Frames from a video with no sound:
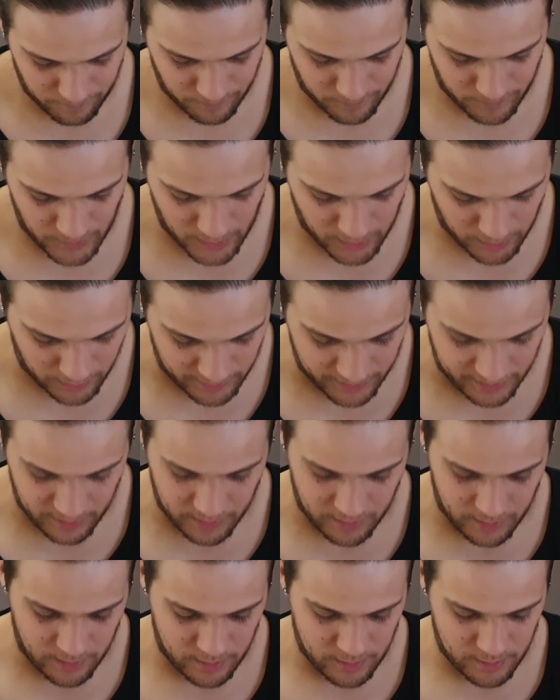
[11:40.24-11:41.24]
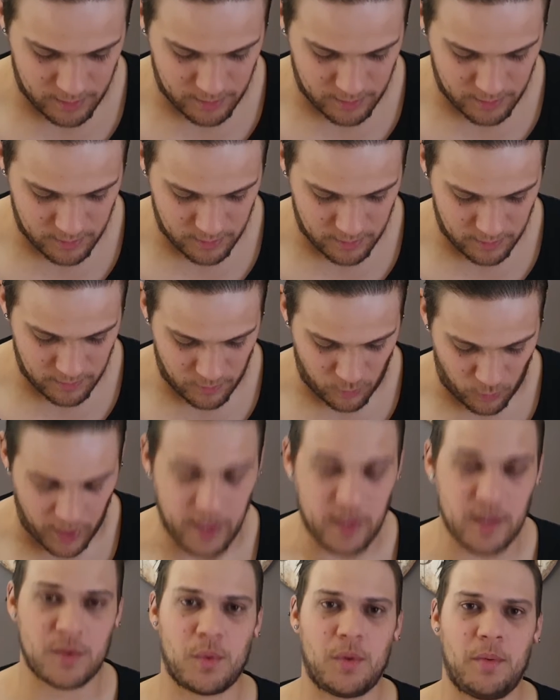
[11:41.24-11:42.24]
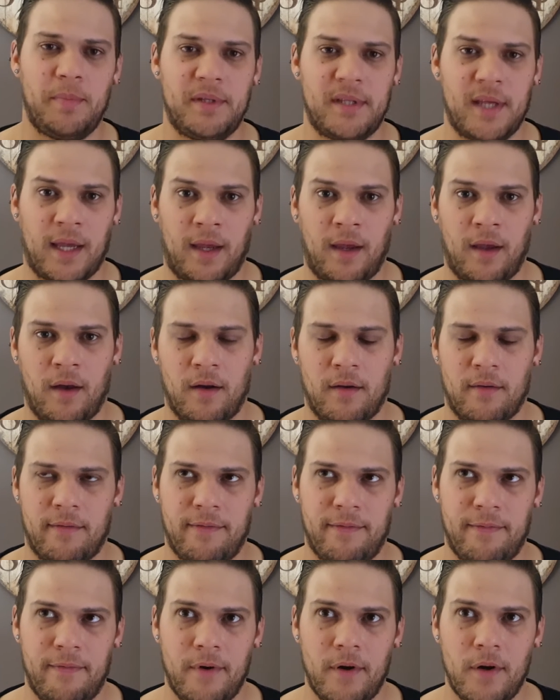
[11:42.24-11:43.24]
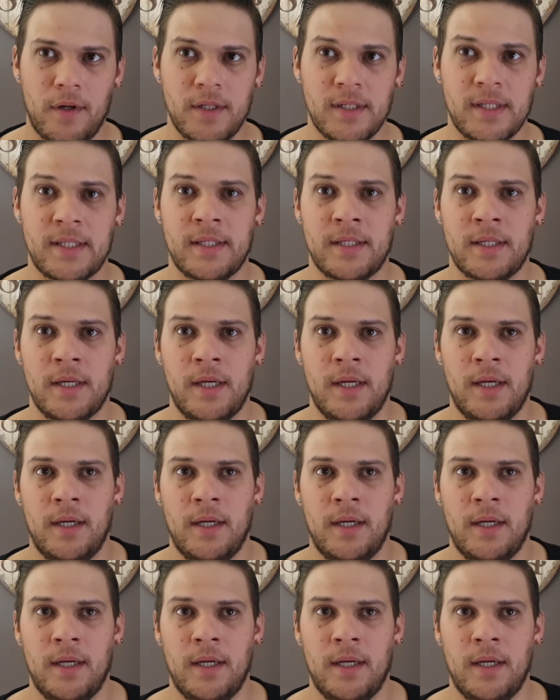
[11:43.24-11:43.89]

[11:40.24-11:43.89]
Then Wales will be taking on France.